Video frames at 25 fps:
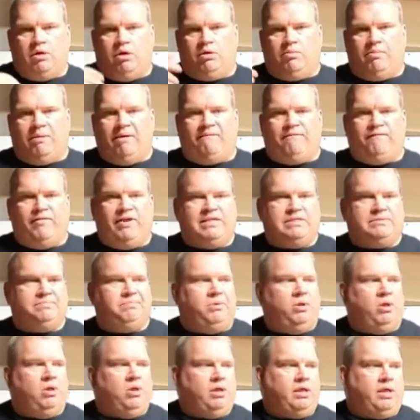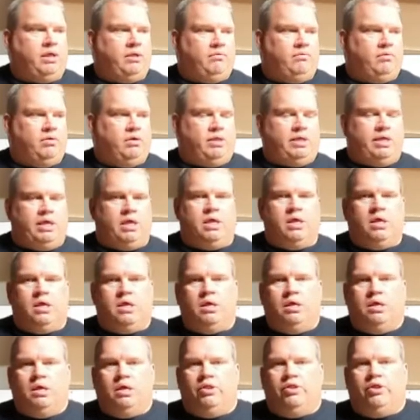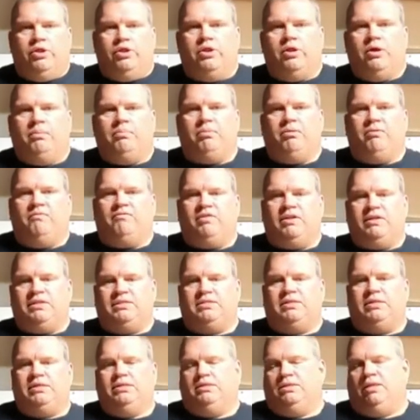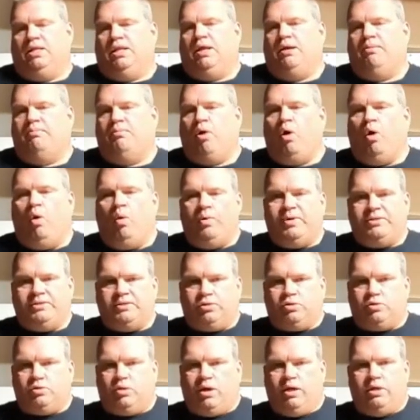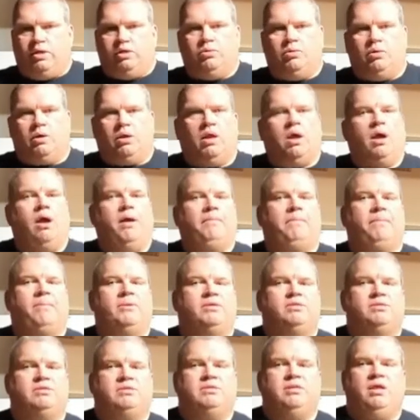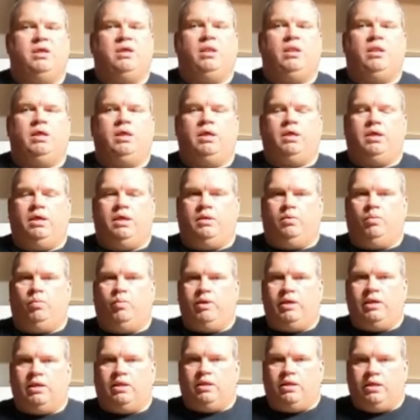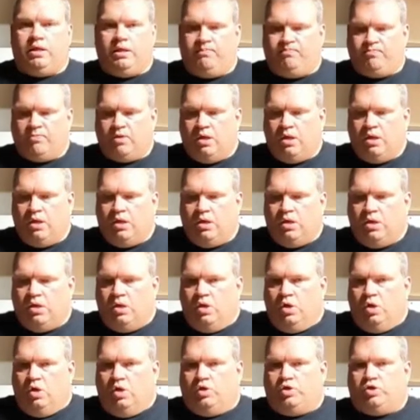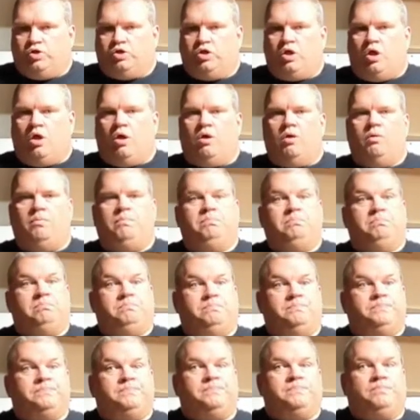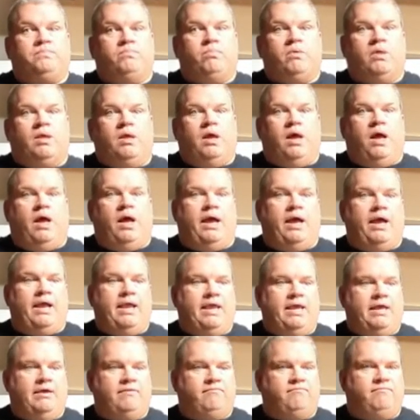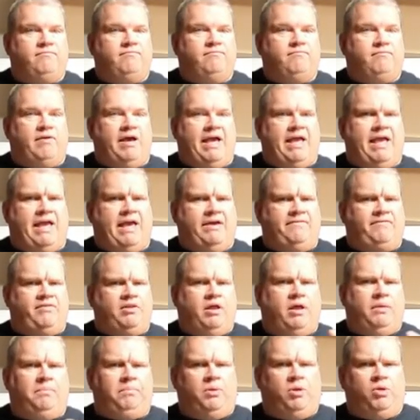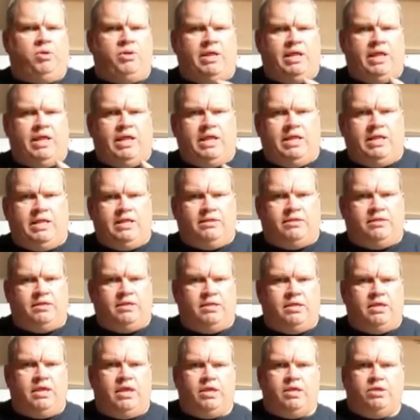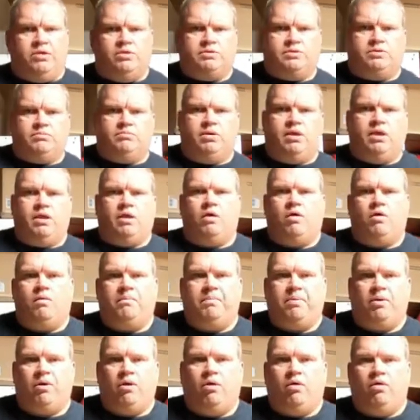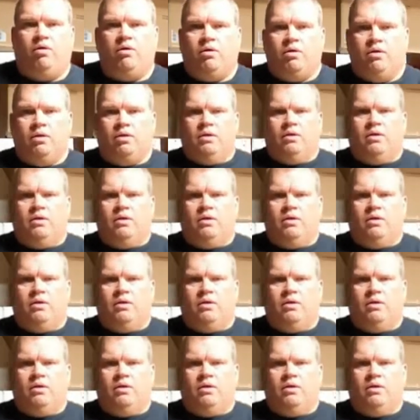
talk about Facebook and really the number of listings that I'm always trying to accomplish daily and weekly. So I have, I haven't uploaded anything yet using my GoPro.